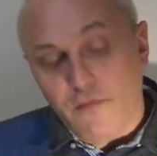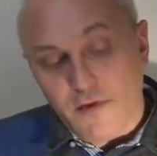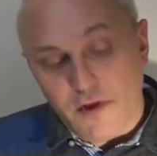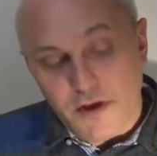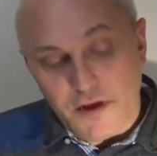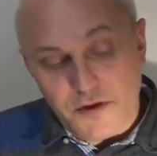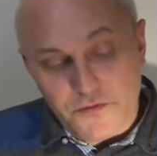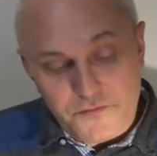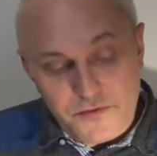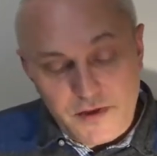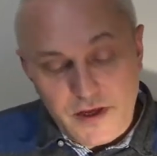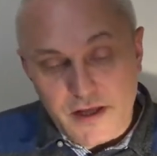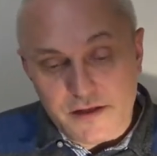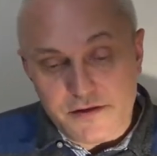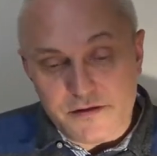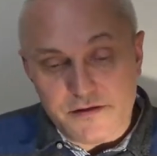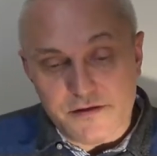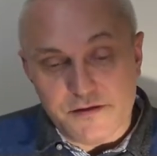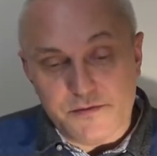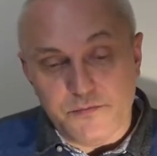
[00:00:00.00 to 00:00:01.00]
if that
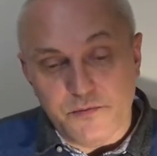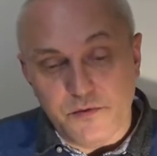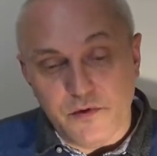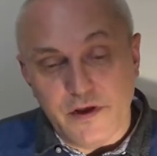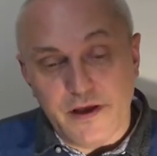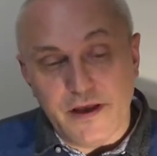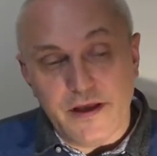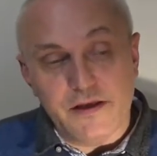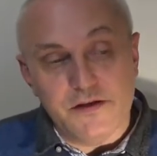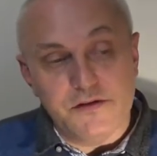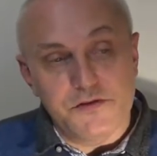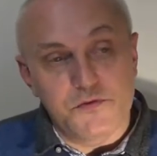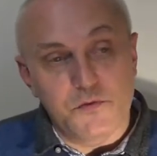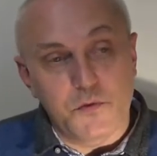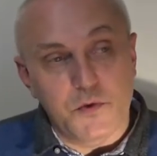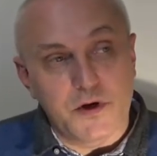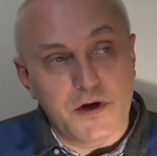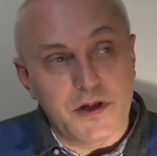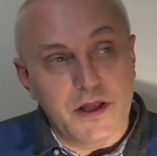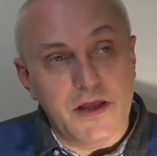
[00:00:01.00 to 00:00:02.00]
is a place
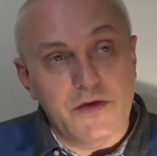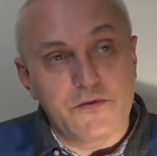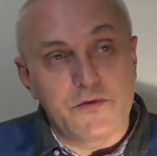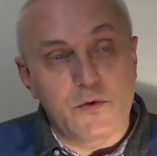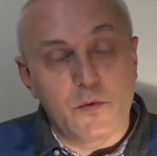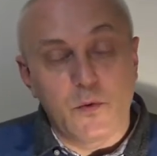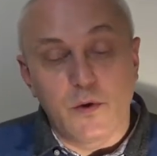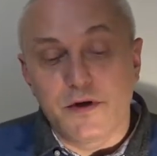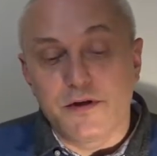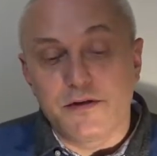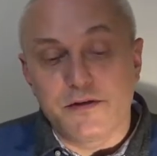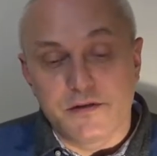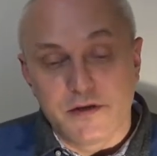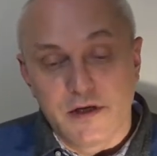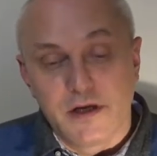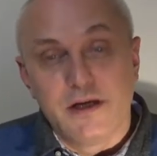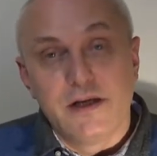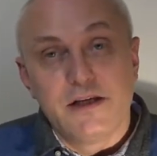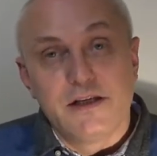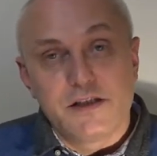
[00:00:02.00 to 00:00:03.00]
where everyone is
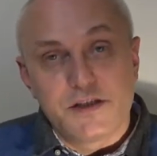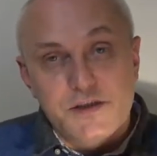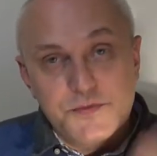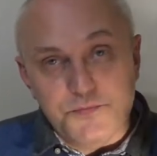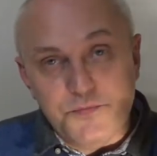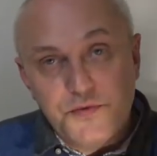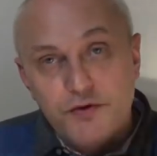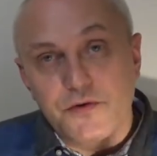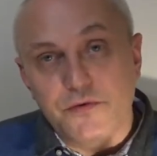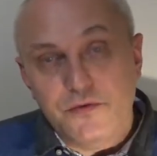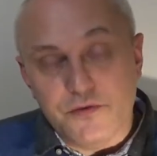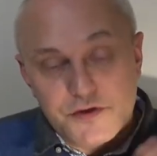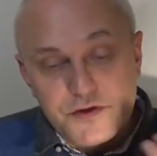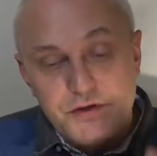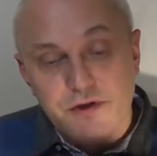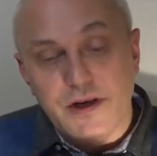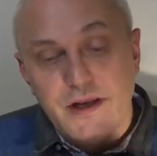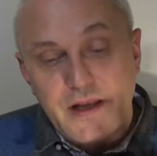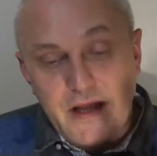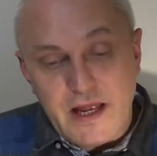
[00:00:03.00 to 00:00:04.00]

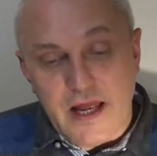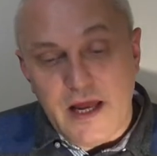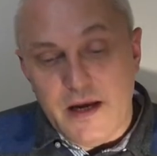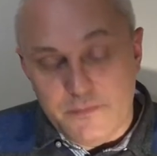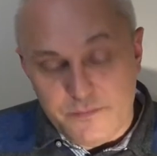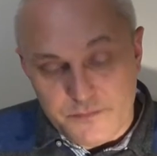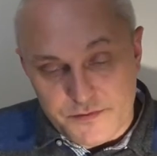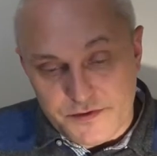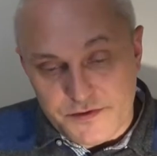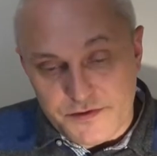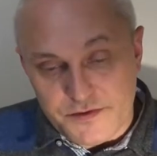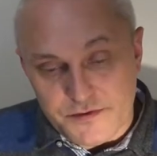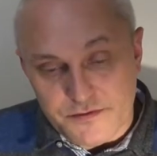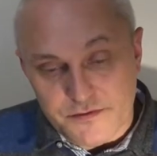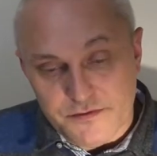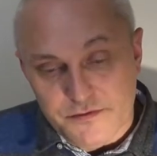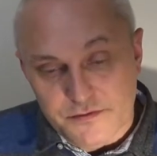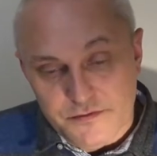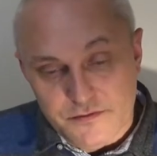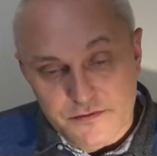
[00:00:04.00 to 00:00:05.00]
spiritually empty,
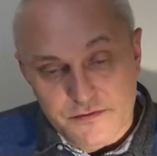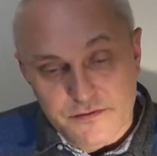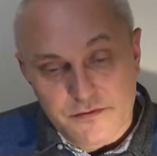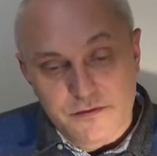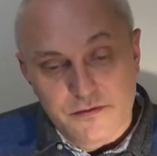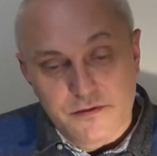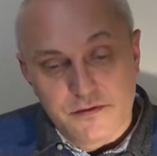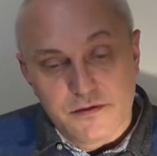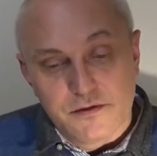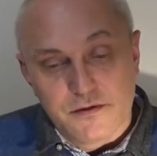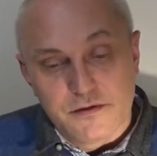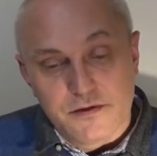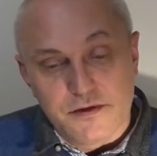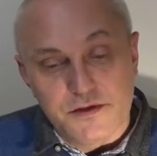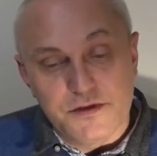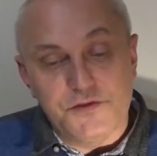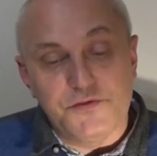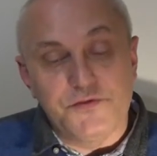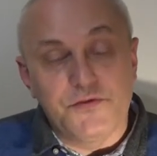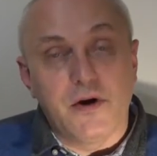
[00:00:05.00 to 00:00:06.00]

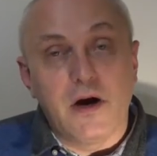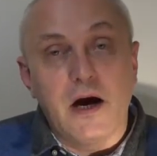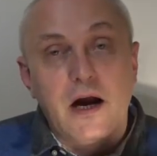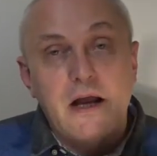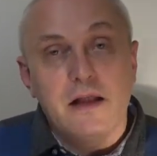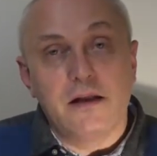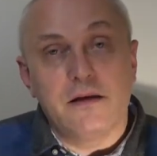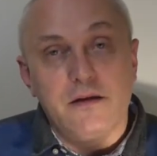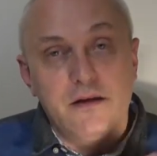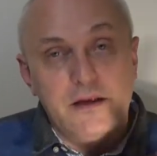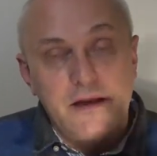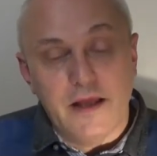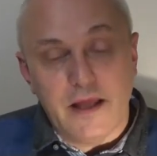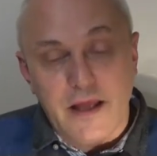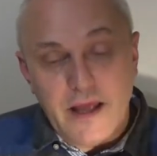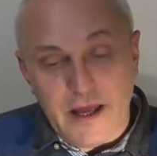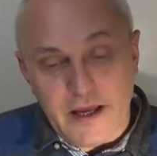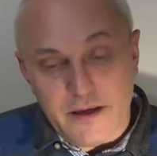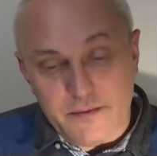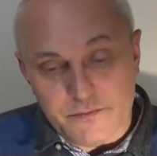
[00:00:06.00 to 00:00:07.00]
divinely
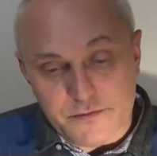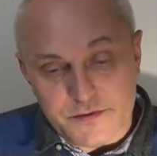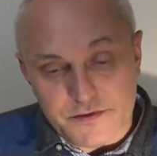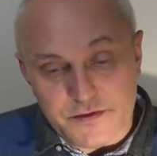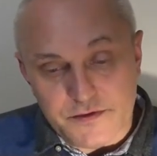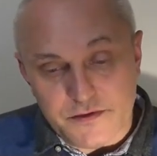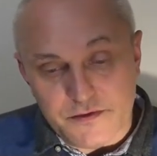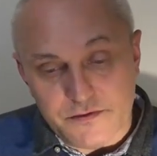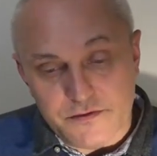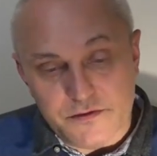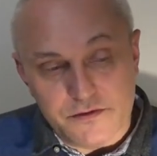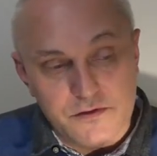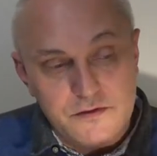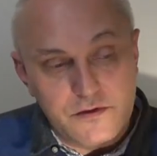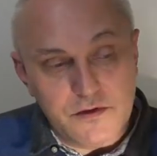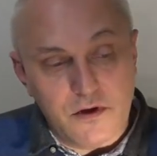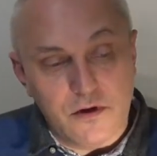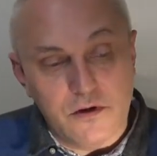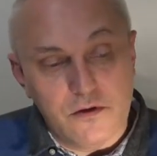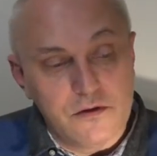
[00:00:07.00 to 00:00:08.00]
empty, so
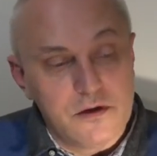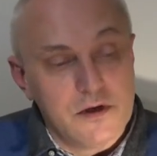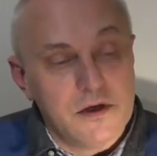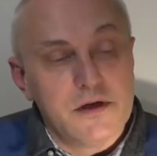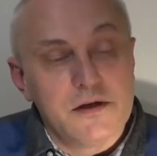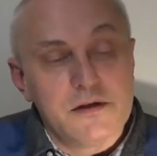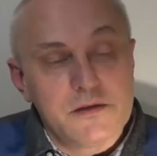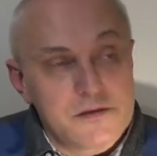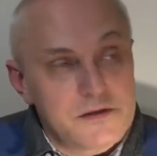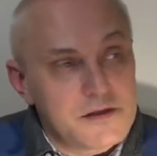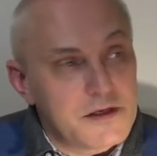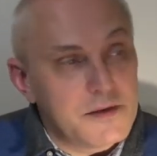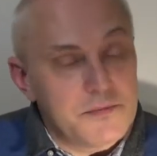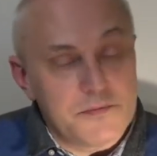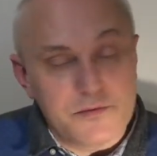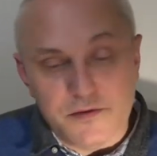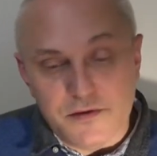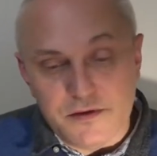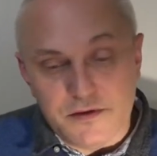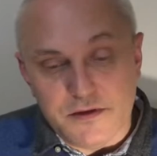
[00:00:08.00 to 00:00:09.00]
no
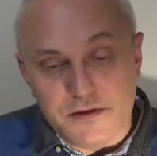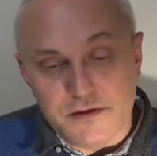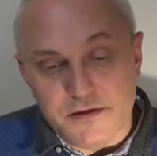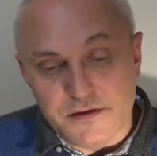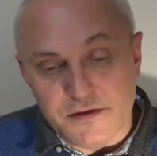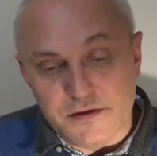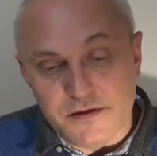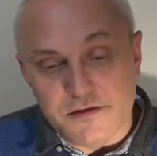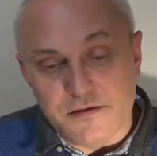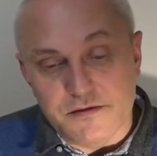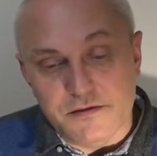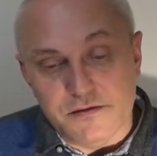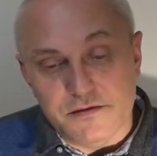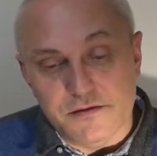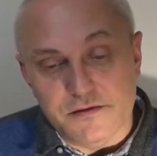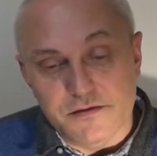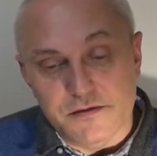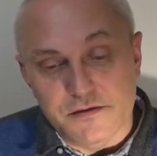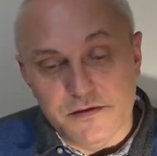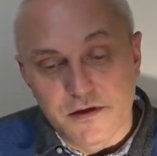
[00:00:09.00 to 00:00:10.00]
separate
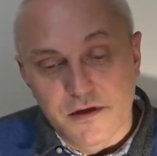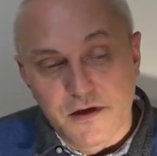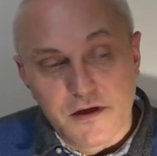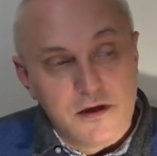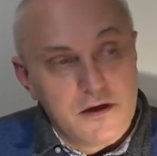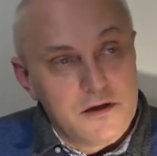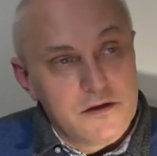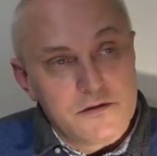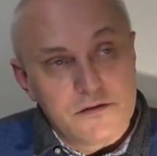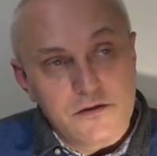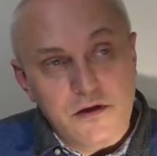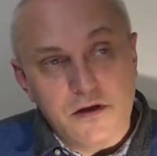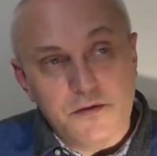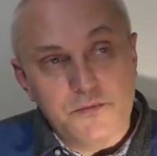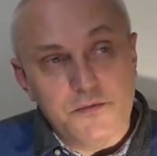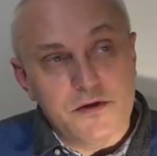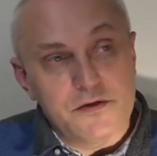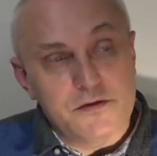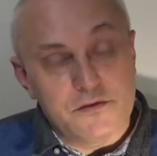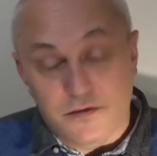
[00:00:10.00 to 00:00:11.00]
existence. So it
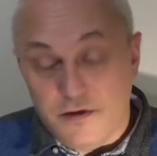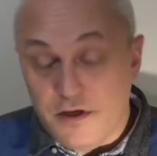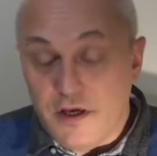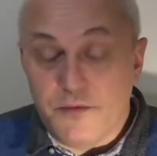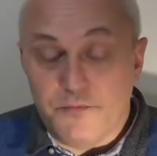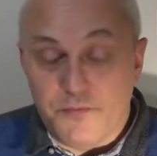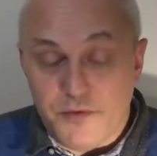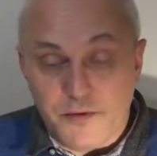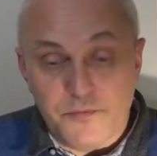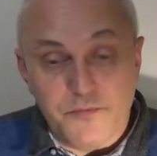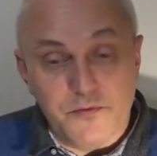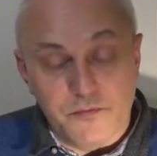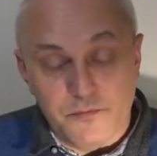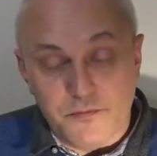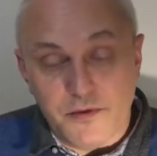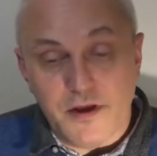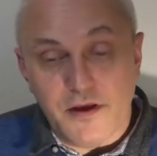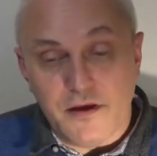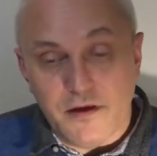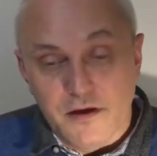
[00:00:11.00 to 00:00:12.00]
means, okay, people
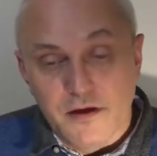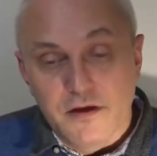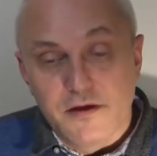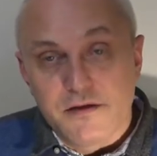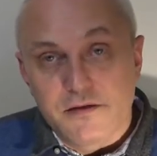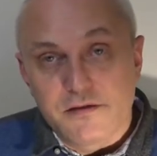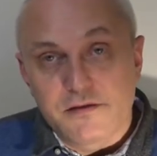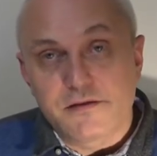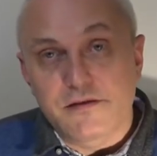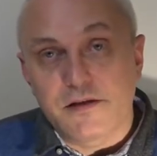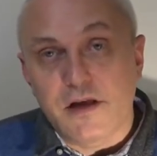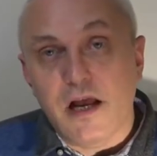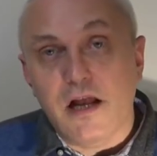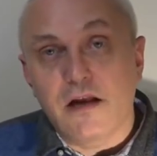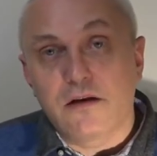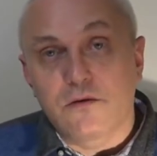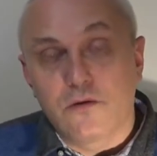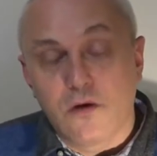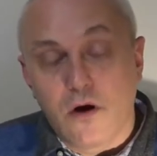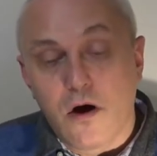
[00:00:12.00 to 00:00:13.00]
may
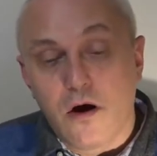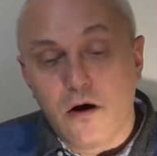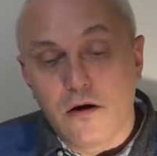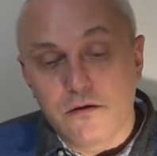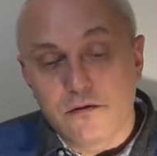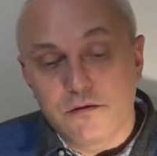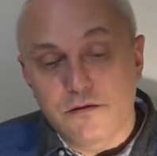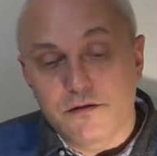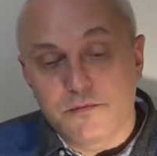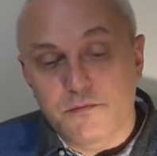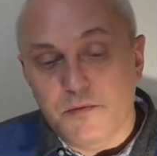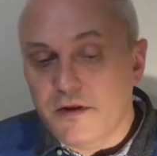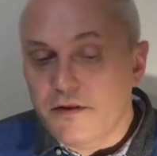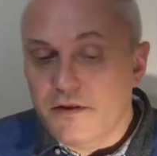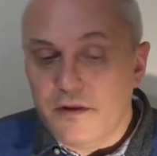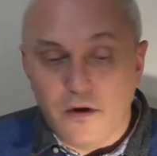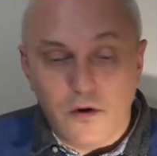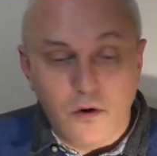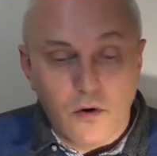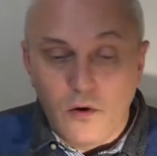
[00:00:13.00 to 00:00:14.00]
set goals, but
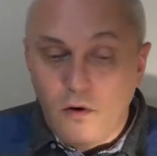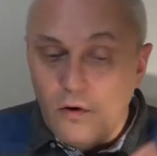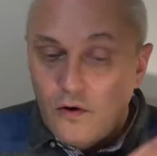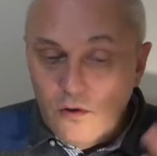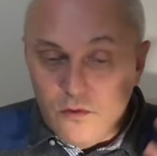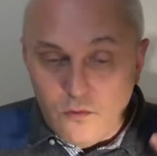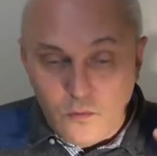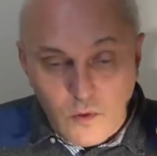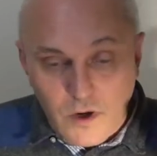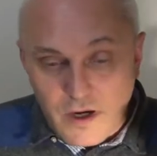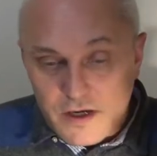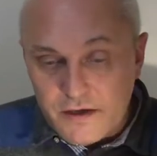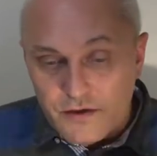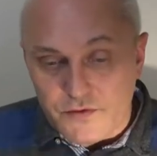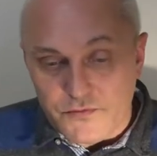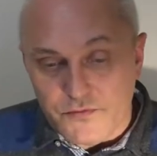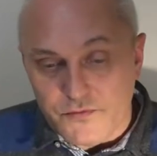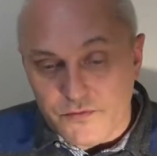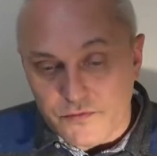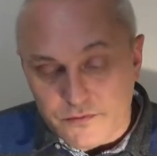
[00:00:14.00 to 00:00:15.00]
they're all
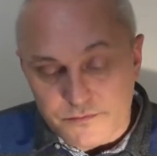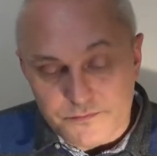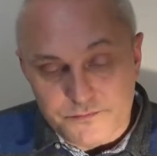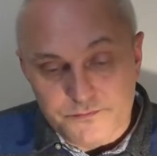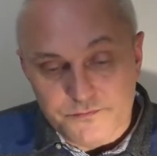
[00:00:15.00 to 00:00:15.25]
wonderful.